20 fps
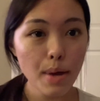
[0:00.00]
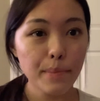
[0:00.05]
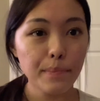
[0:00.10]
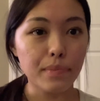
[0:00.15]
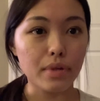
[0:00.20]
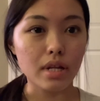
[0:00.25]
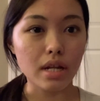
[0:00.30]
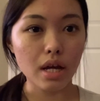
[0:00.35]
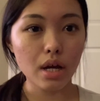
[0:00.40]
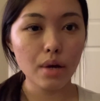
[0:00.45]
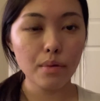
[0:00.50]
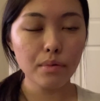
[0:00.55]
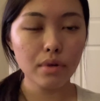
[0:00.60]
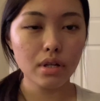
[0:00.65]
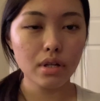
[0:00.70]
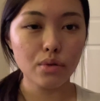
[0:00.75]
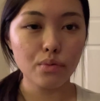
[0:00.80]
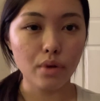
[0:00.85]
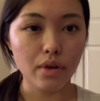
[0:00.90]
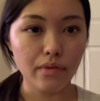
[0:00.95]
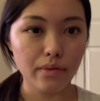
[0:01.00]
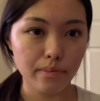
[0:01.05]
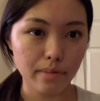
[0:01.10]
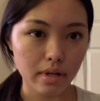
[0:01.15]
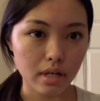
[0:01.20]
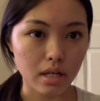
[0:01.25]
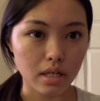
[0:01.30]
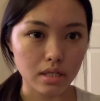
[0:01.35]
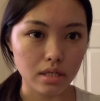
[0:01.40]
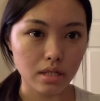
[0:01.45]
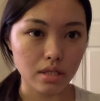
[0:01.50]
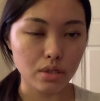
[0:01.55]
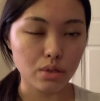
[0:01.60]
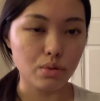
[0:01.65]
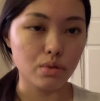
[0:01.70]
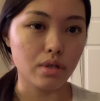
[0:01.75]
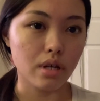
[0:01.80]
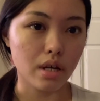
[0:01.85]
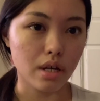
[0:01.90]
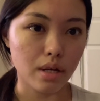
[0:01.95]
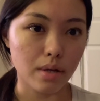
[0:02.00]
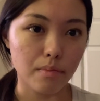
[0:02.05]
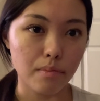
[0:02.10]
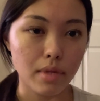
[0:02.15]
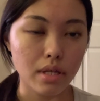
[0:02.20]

But now I'm gonna wait for my cousin to come.